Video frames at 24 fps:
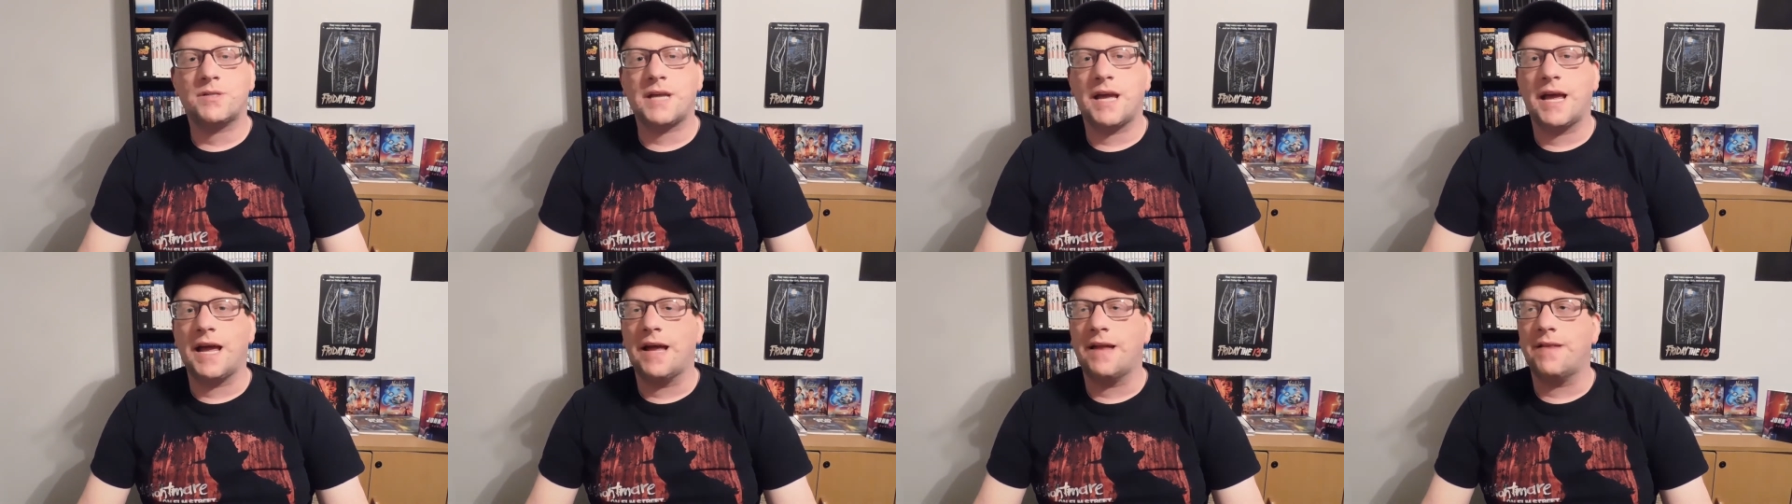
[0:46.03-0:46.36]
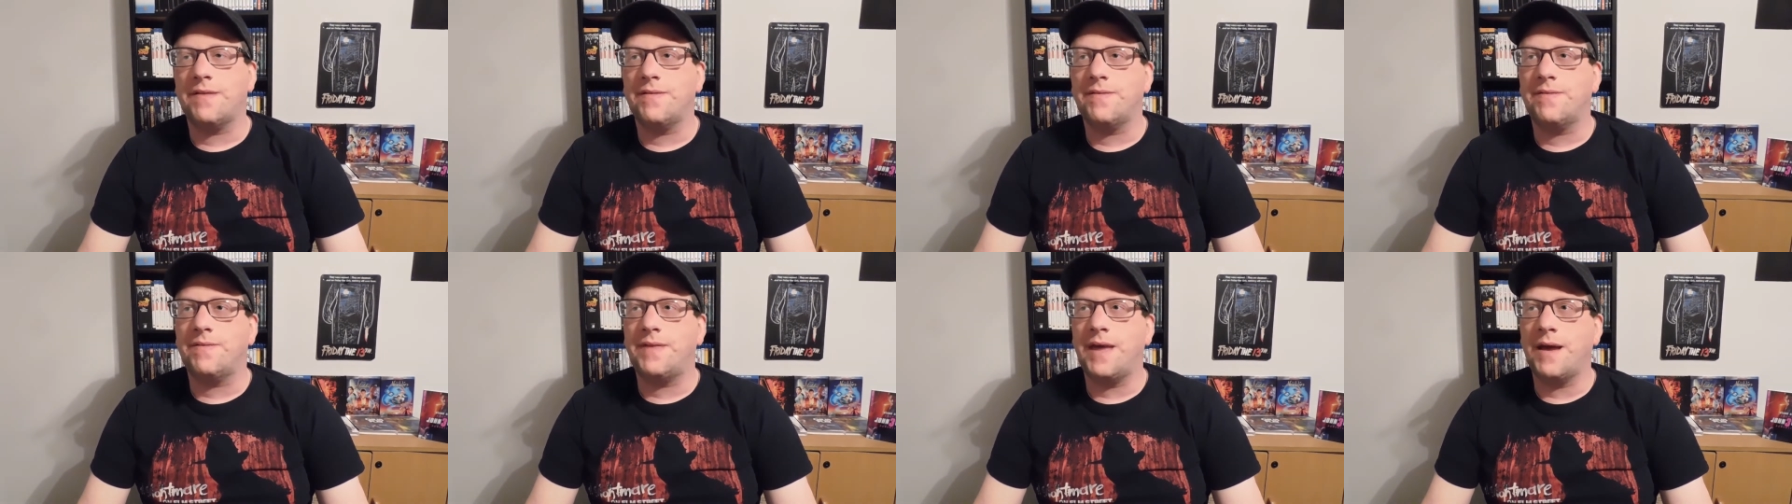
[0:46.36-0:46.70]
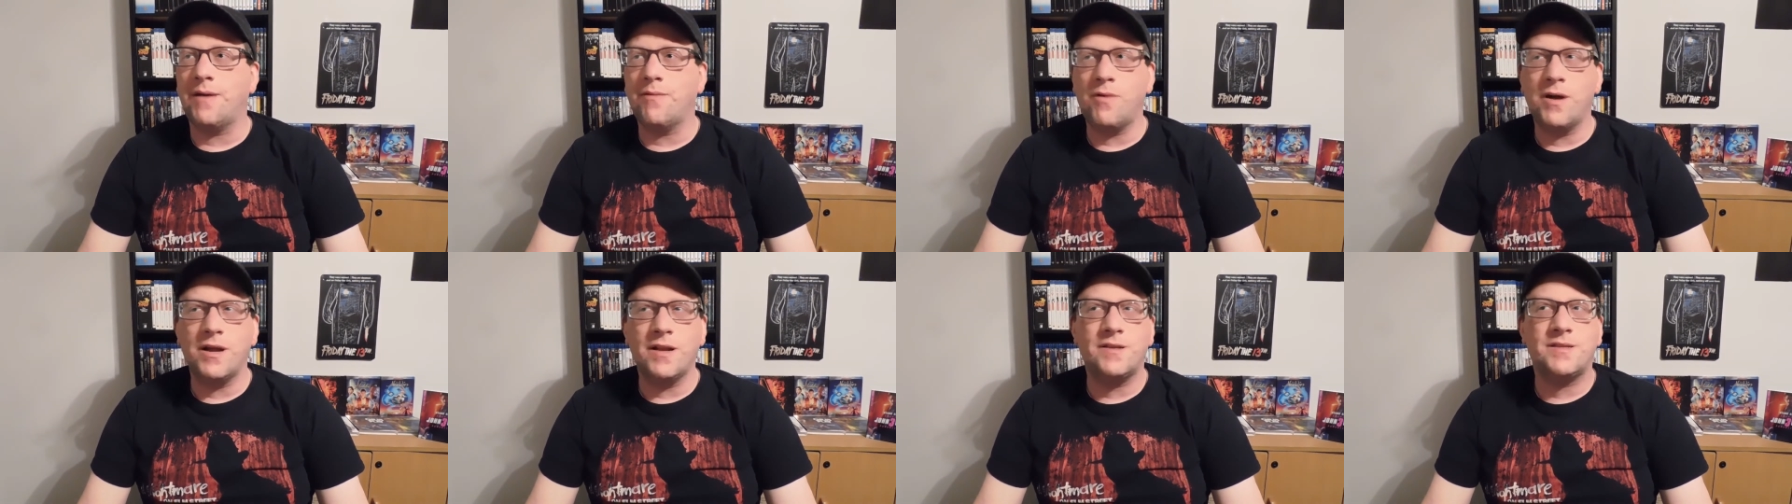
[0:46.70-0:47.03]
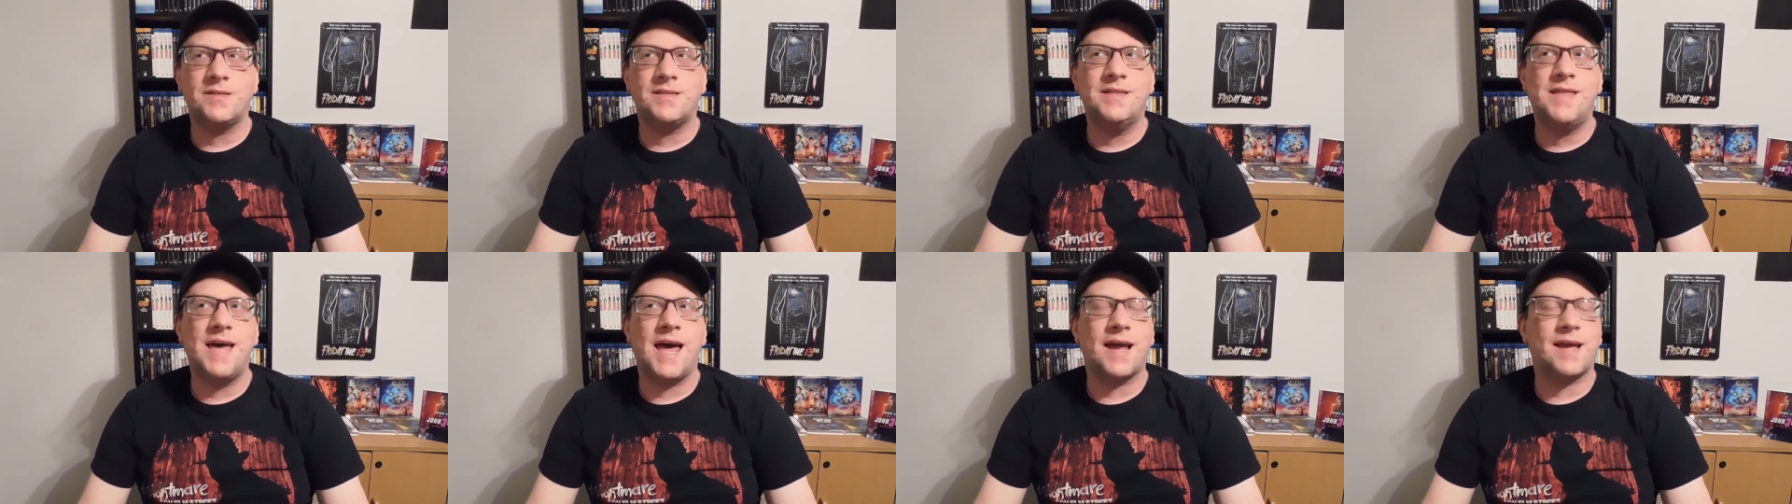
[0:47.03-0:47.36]
and they
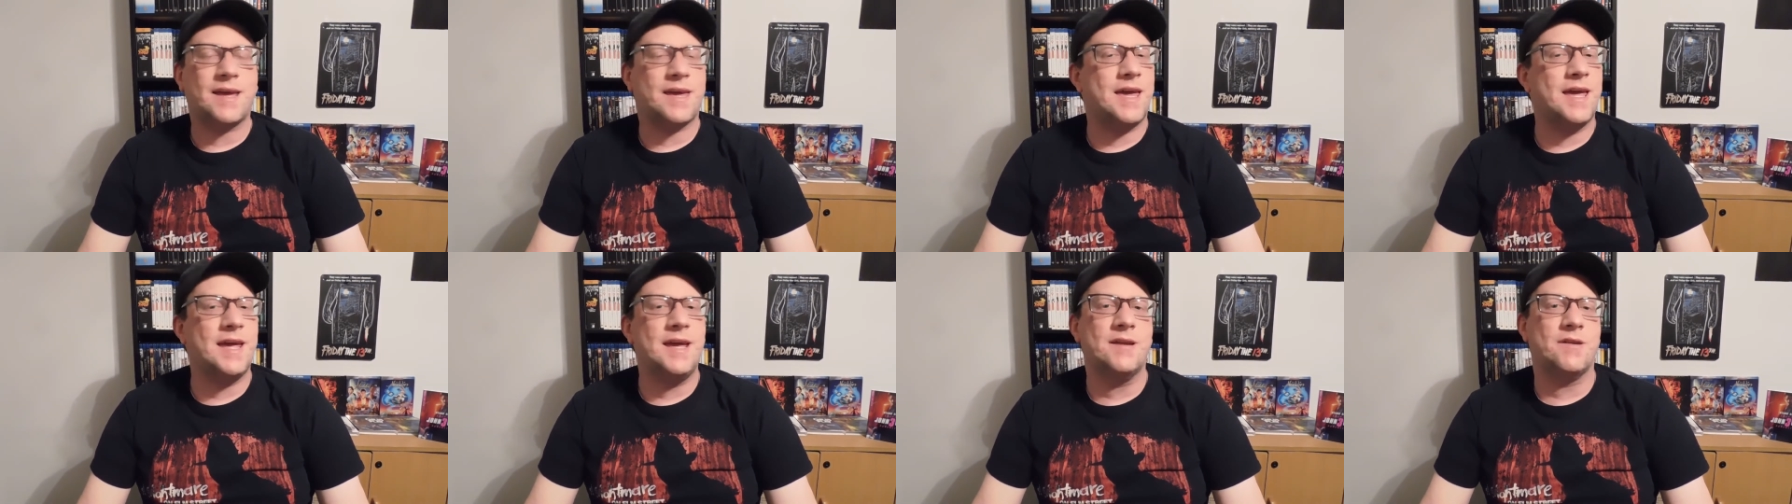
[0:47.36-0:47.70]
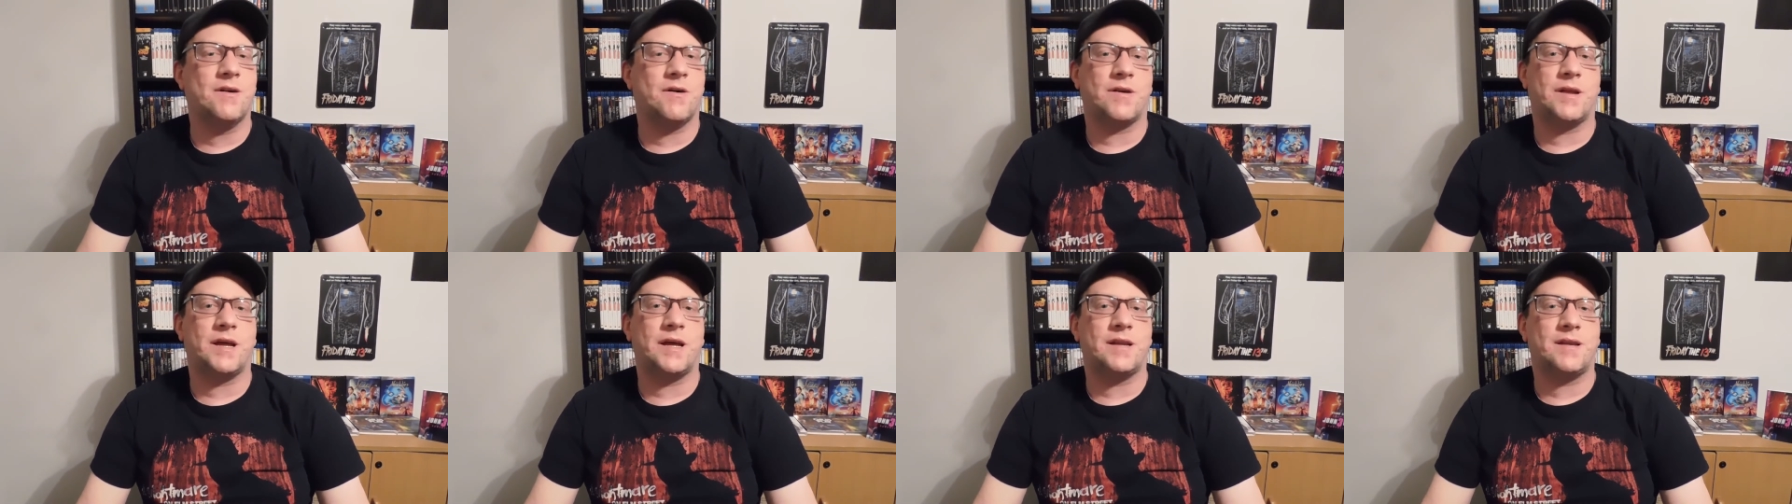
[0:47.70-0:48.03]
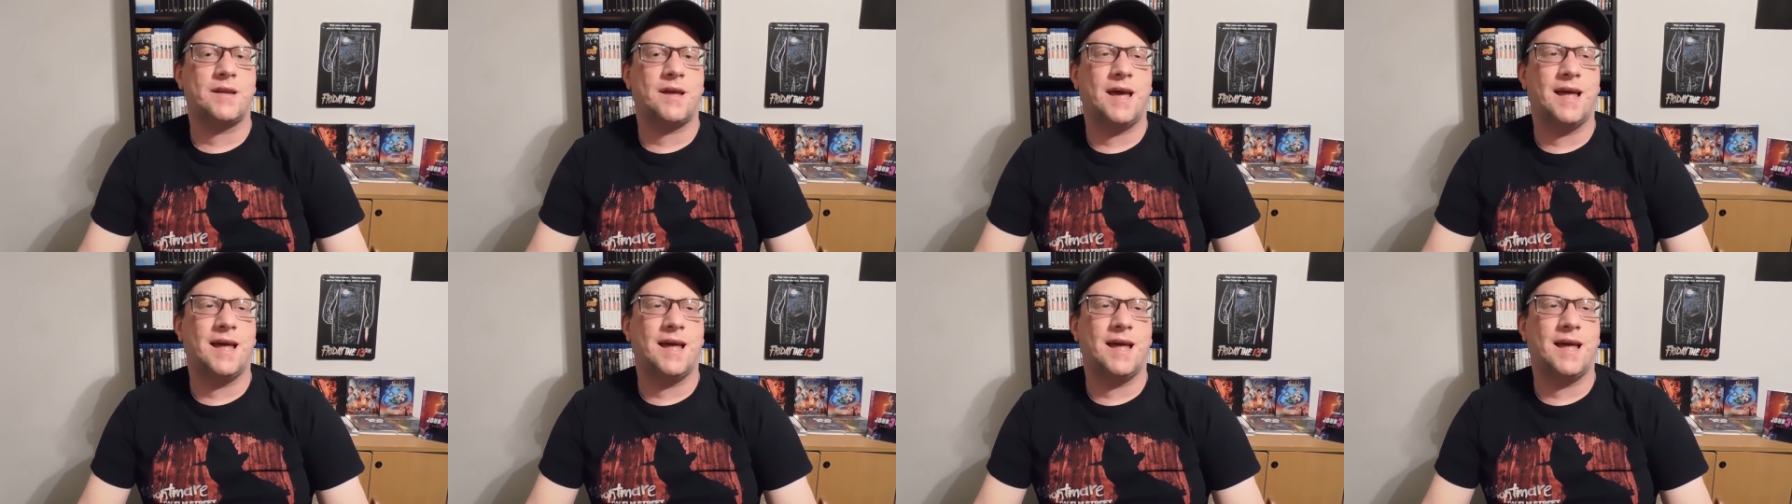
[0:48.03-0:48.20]
weren't that keen on it.